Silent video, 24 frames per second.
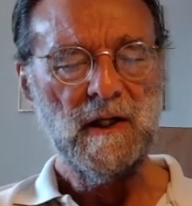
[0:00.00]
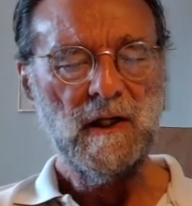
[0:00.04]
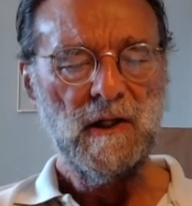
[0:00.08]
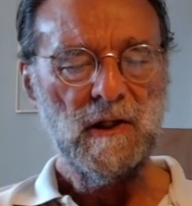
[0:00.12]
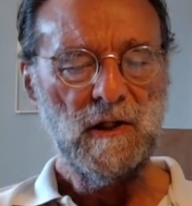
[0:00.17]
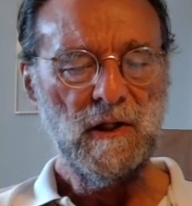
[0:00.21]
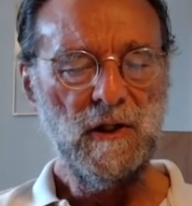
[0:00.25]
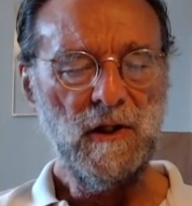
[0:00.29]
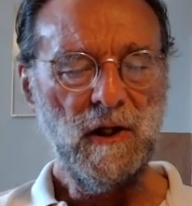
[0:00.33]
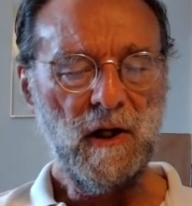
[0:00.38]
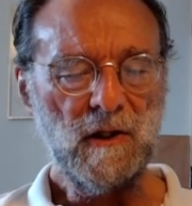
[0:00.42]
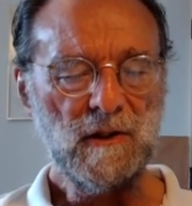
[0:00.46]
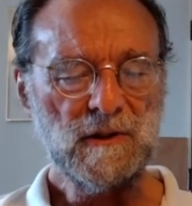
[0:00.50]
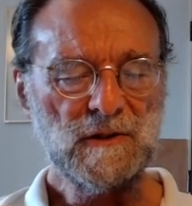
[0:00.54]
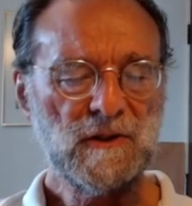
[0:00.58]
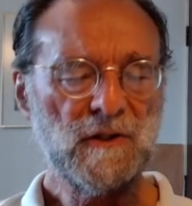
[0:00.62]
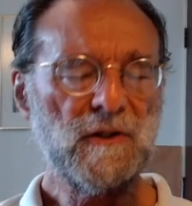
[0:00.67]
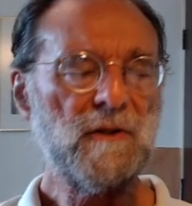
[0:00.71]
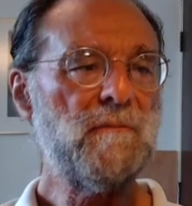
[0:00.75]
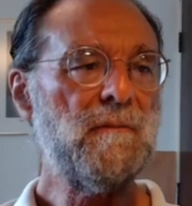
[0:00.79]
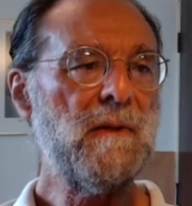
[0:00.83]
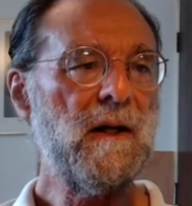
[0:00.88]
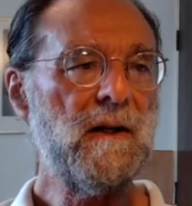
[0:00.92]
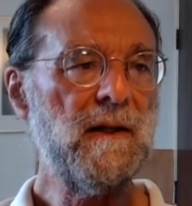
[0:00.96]
locked the
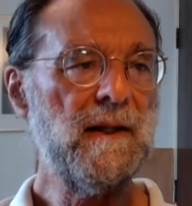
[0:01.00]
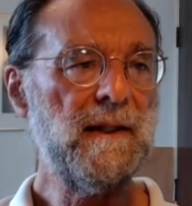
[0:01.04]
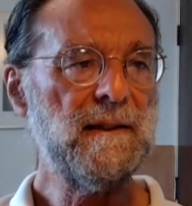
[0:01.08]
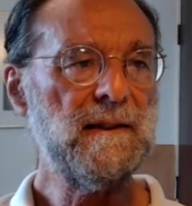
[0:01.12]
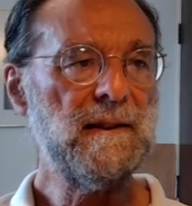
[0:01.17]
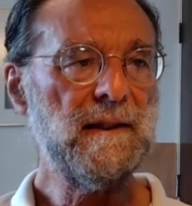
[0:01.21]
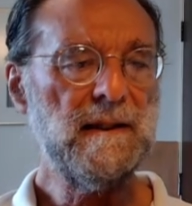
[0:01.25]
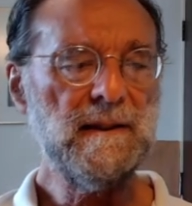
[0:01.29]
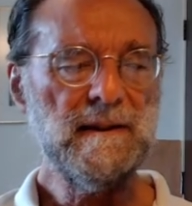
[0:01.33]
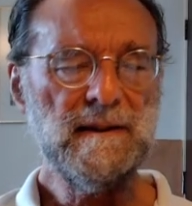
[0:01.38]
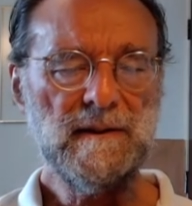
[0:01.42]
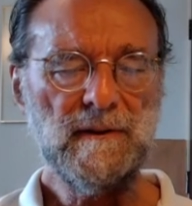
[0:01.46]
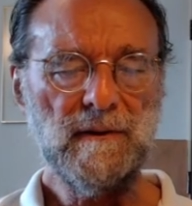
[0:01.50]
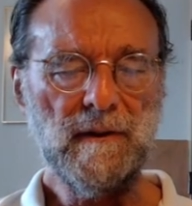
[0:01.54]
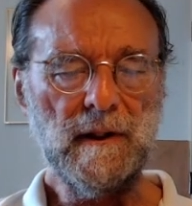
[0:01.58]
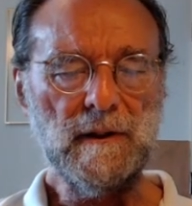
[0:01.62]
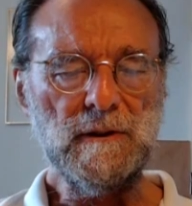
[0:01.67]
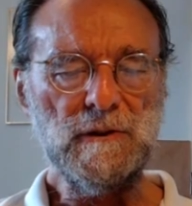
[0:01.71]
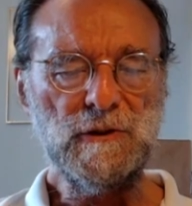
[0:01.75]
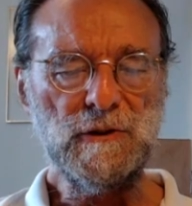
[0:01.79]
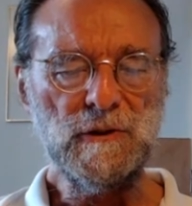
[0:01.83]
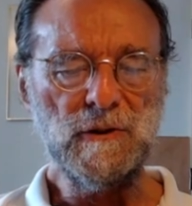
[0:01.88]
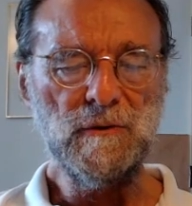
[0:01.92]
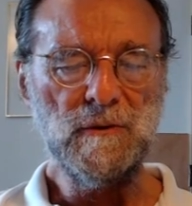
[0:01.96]
mind into a
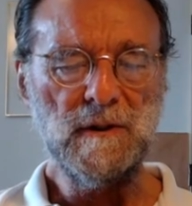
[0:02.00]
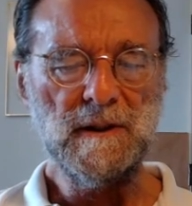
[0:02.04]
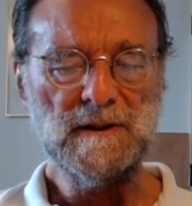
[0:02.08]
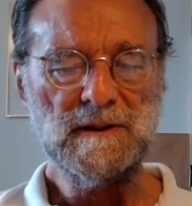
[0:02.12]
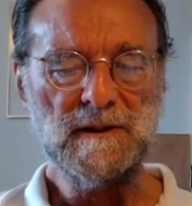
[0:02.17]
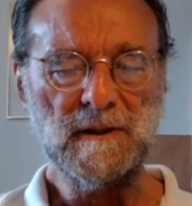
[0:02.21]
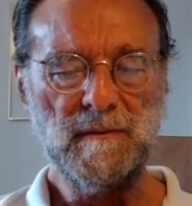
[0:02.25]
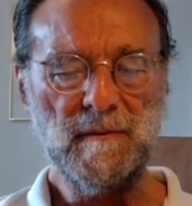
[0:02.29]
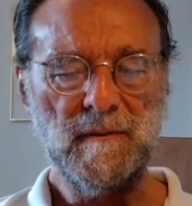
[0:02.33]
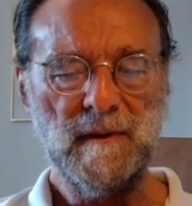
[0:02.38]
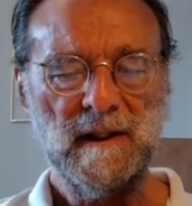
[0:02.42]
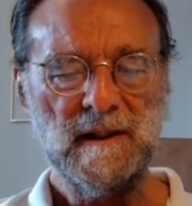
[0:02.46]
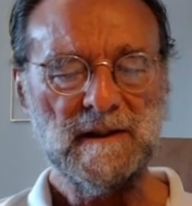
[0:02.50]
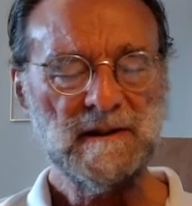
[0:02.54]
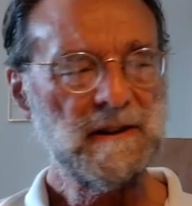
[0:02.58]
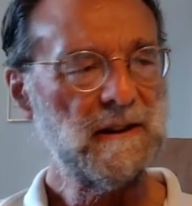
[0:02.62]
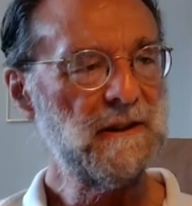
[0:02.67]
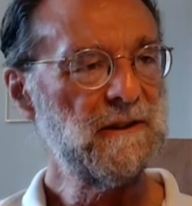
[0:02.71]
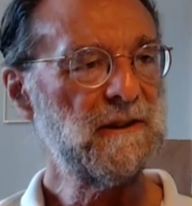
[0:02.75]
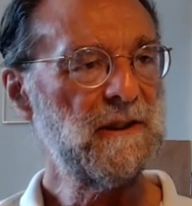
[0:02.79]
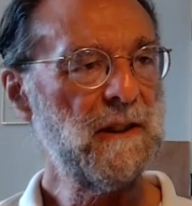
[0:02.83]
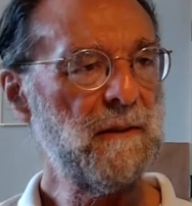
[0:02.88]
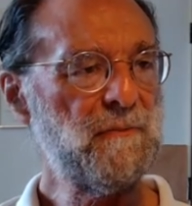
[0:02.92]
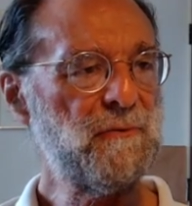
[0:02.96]
dualism
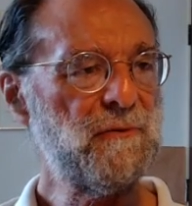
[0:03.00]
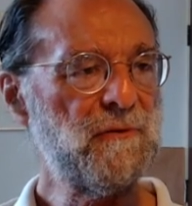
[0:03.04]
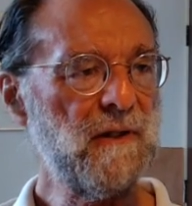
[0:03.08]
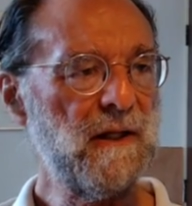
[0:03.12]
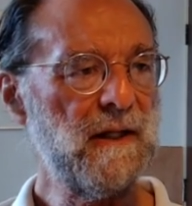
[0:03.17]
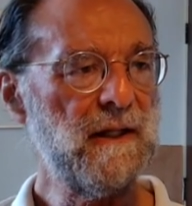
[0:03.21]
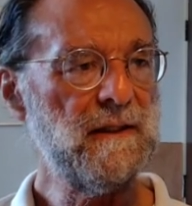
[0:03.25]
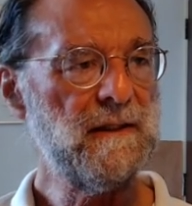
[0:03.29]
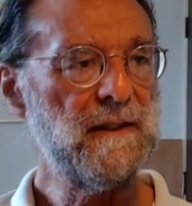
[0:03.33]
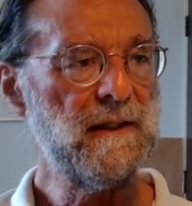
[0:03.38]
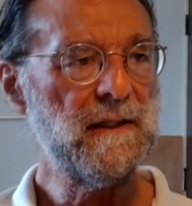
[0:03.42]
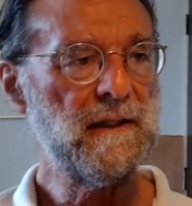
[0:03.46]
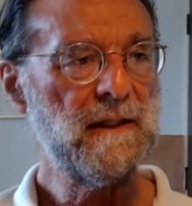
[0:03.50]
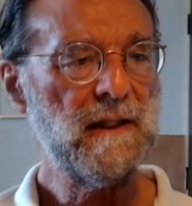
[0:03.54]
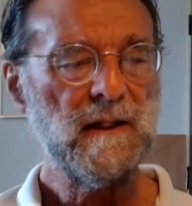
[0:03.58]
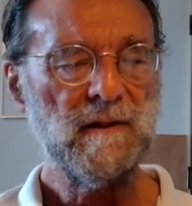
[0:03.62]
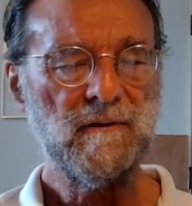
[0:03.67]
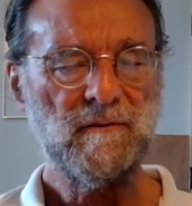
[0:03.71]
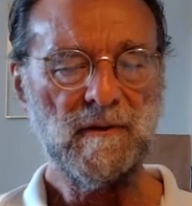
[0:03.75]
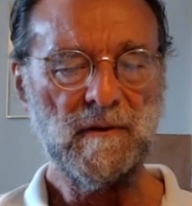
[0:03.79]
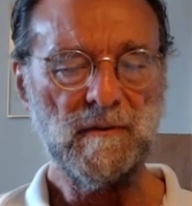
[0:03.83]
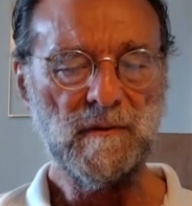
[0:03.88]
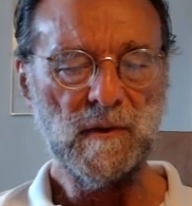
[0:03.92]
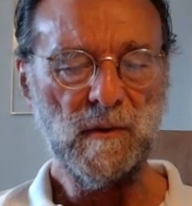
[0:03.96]
separated
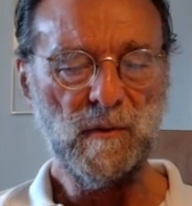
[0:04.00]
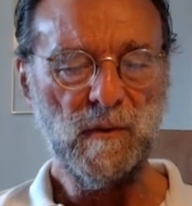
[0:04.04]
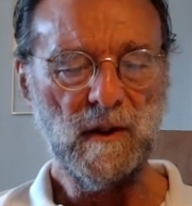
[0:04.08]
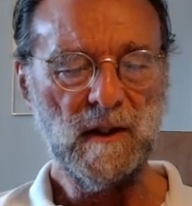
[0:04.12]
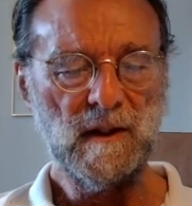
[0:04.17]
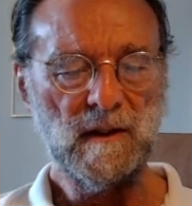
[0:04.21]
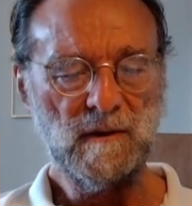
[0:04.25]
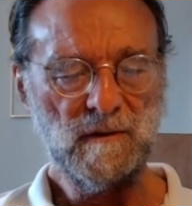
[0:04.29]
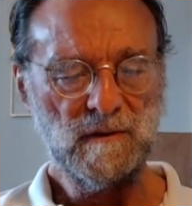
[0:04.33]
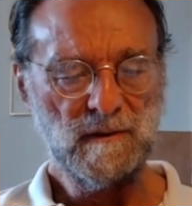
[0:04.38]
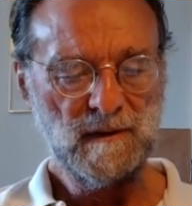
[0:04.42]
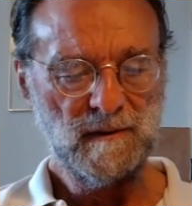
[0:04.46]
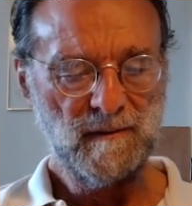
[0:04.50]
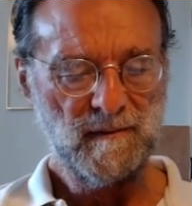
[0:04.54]
from the world.